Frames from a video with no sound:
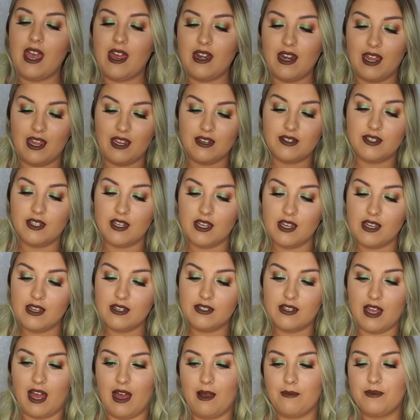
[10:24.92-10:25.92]
and it
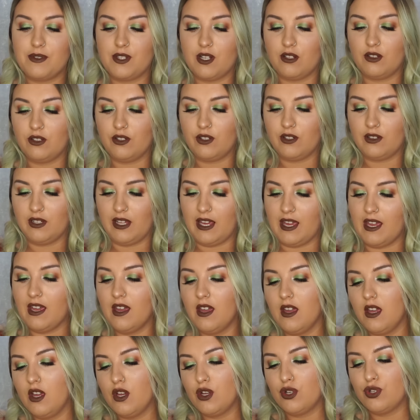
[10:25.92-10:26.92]
is
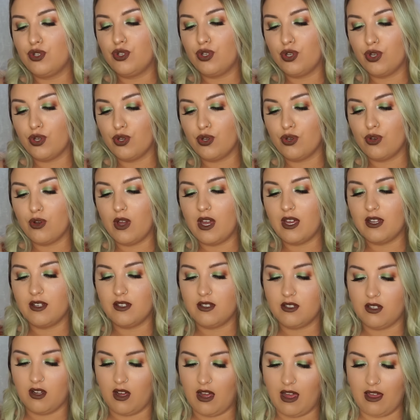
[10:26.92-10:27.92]
absolutely to
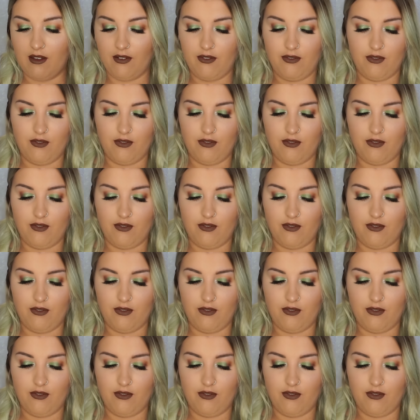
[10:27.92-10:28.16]
die